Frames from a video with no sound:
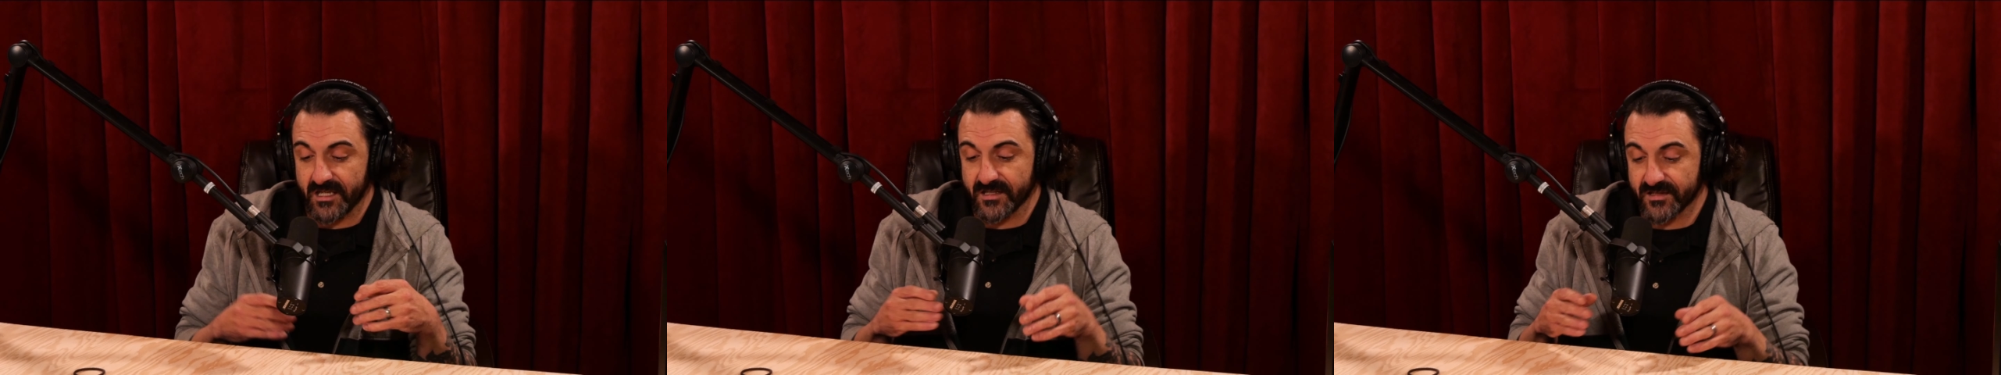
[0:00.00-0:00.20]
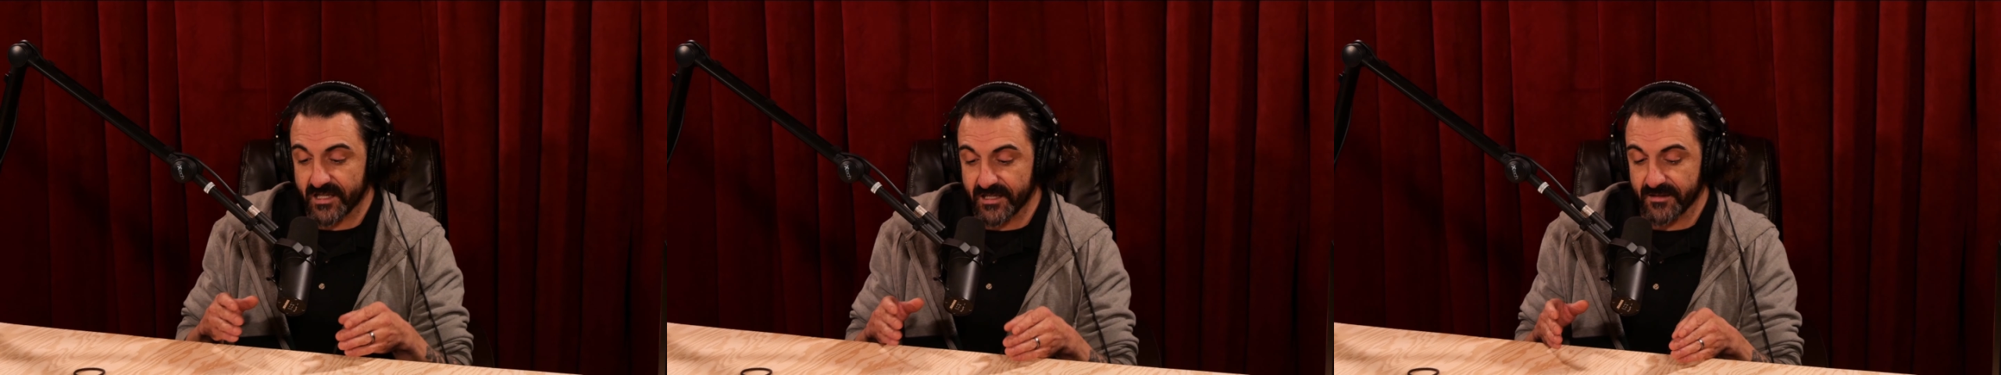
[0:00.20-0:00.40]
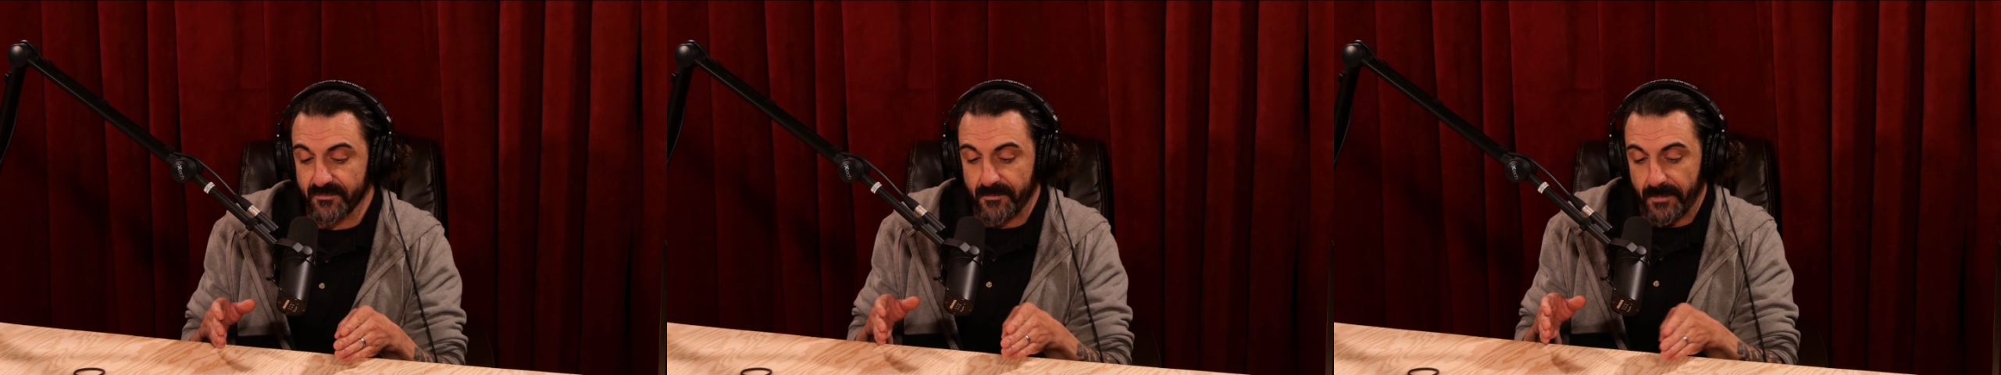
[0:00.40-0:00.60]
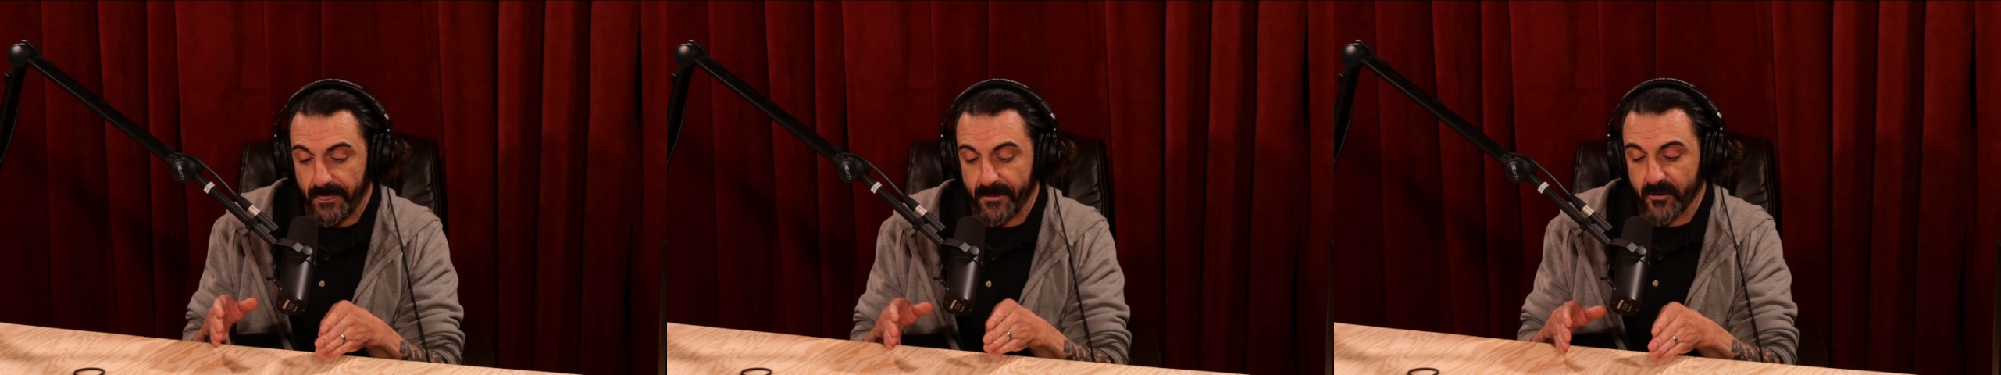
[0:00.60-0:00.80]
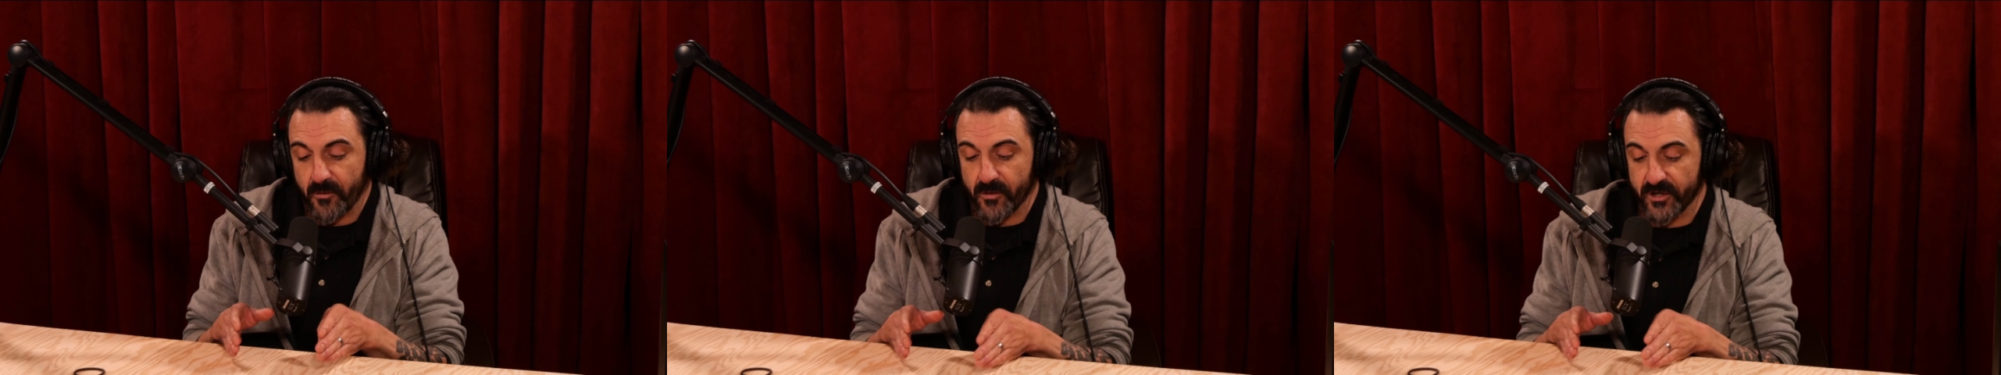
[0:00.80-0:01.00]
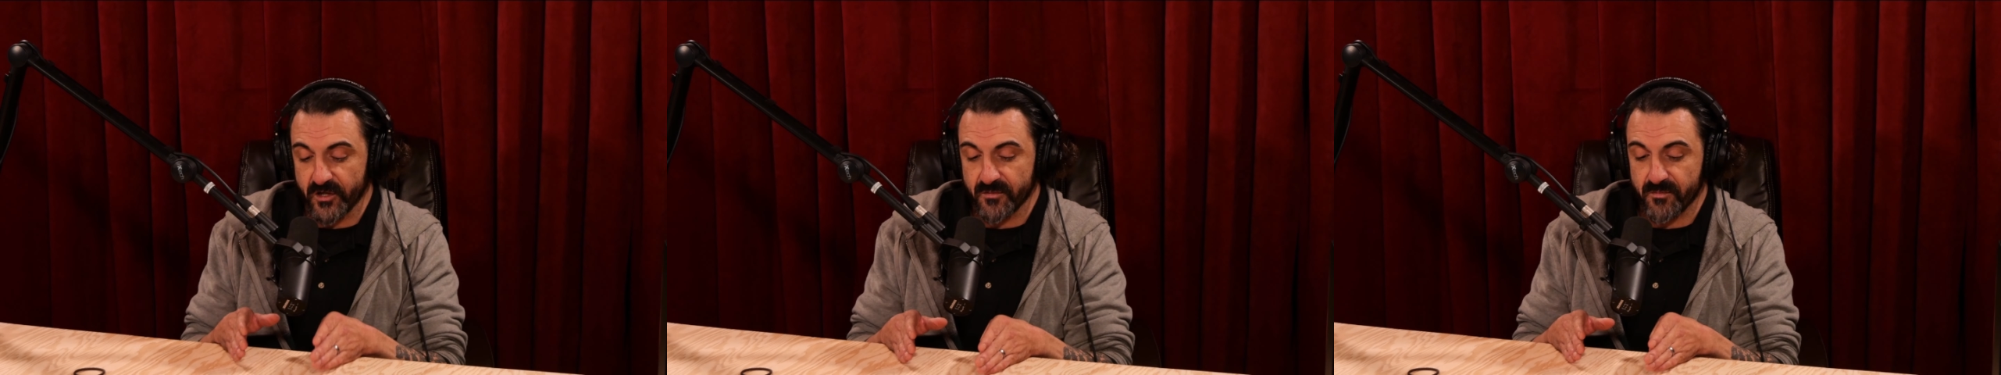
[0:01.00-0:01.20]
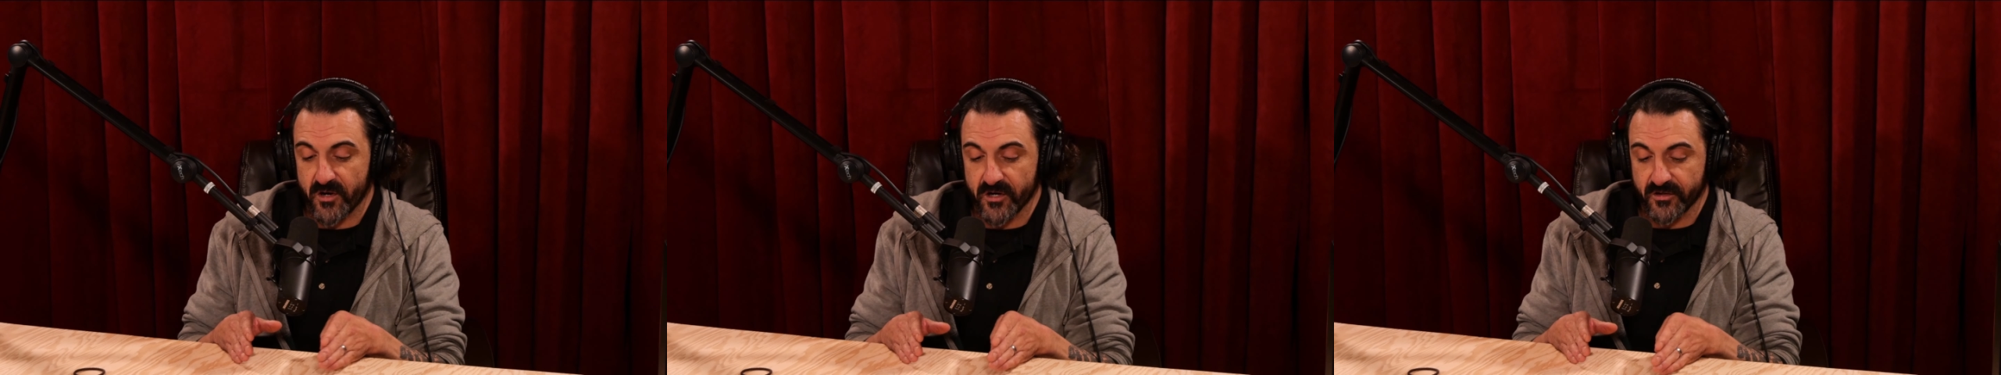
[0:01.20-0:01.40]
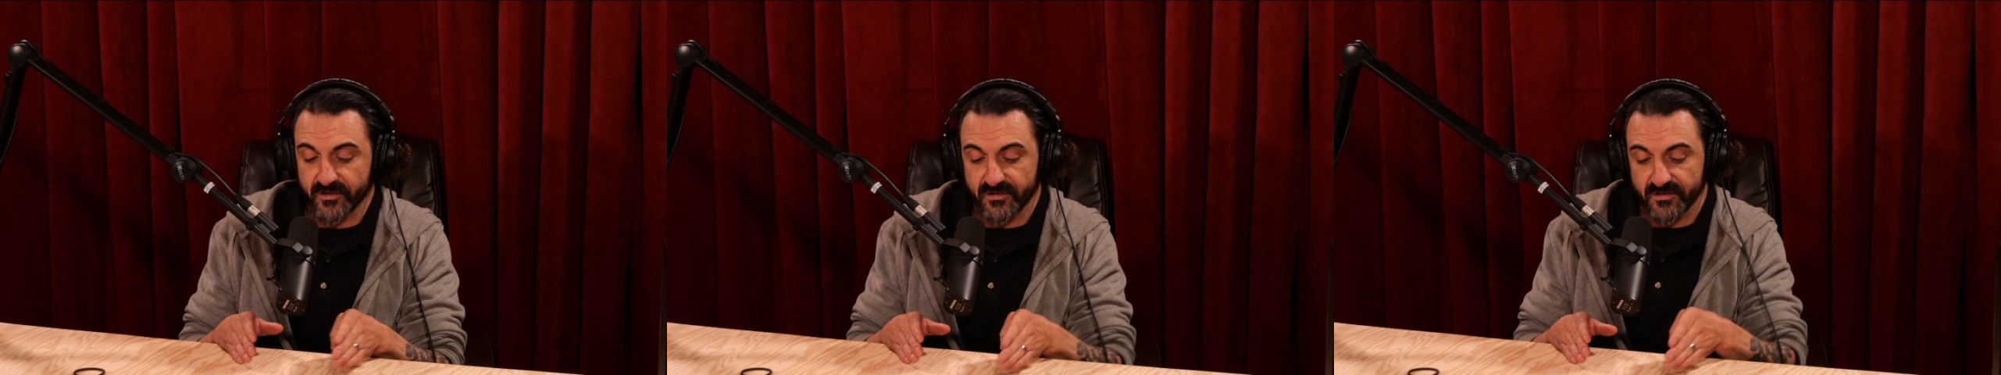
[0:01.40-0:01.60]
He's like, according to
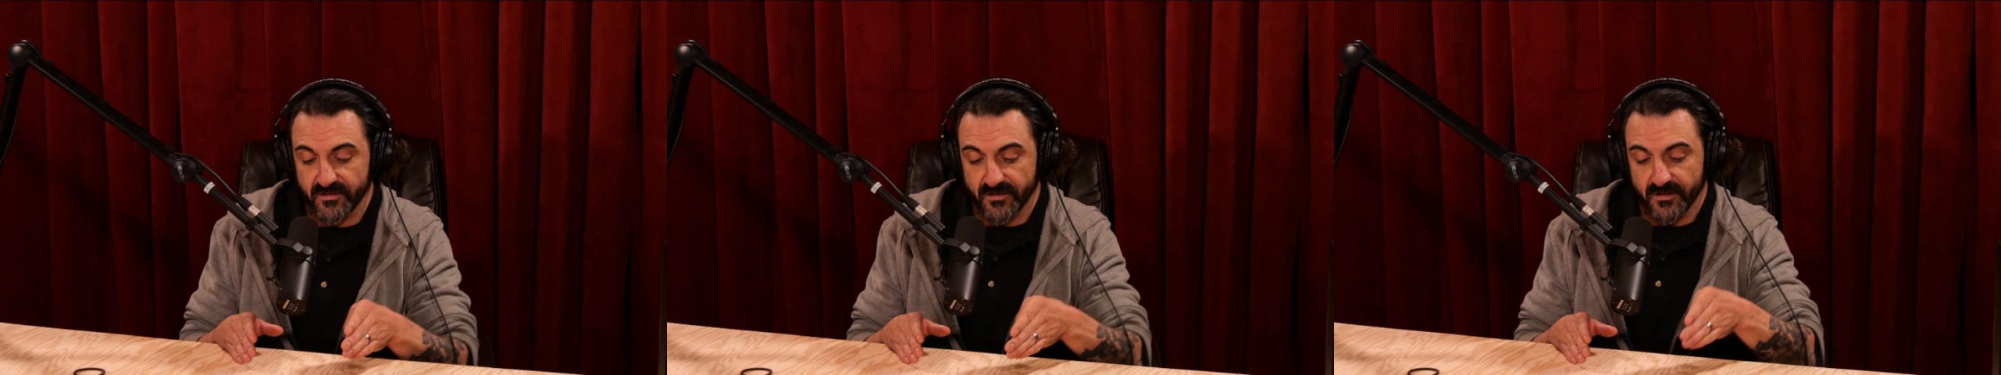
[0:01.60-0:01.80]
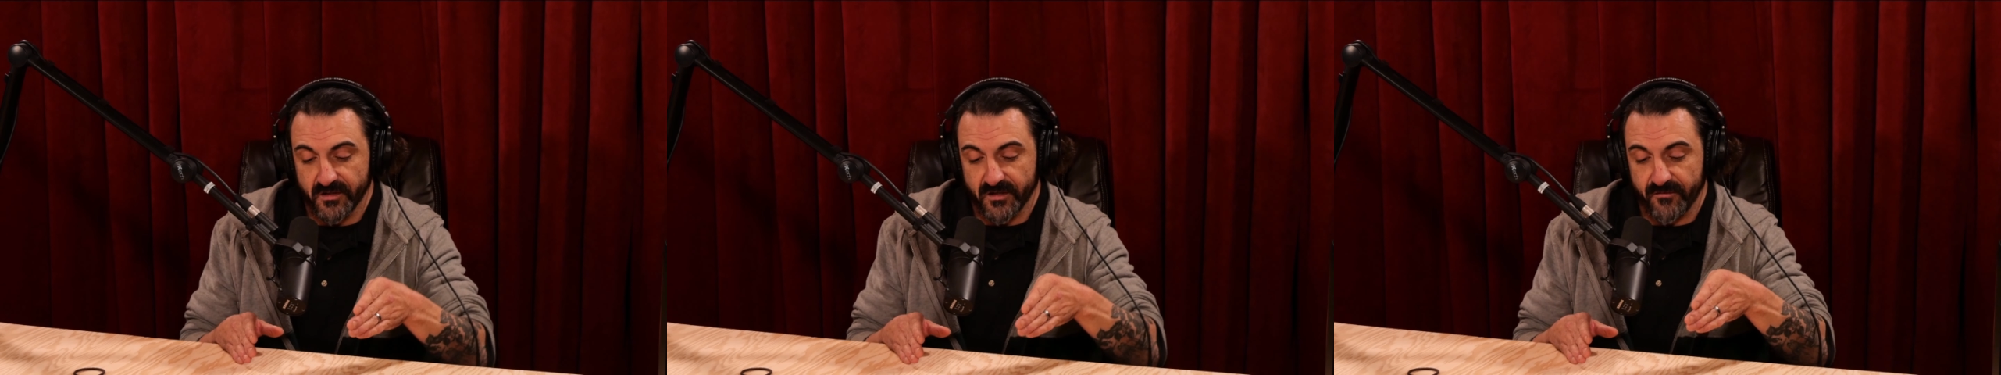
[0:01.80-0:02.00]
Marx,